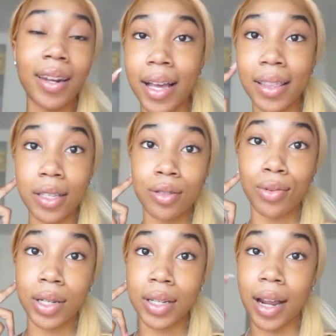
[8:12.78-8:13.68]
Not this
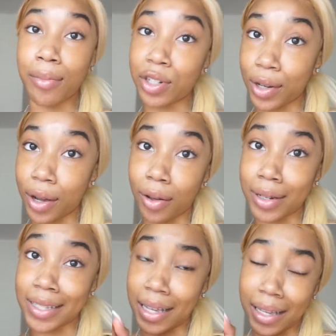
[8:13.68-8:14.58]
one, I'm gonna show y'all
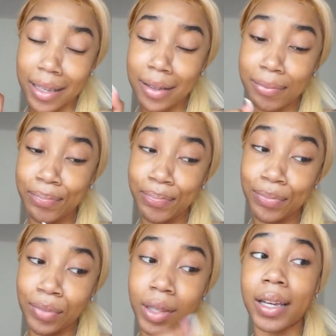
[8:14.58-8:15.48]
in a second.
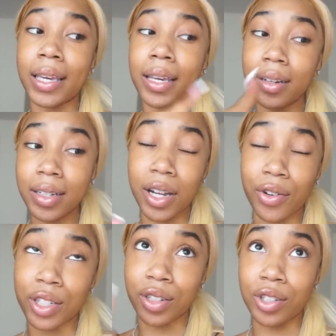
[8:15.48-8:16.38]
Again, because I
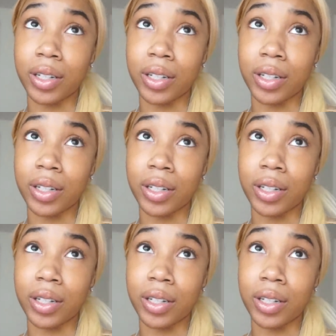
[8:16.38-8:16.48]
already showed y'all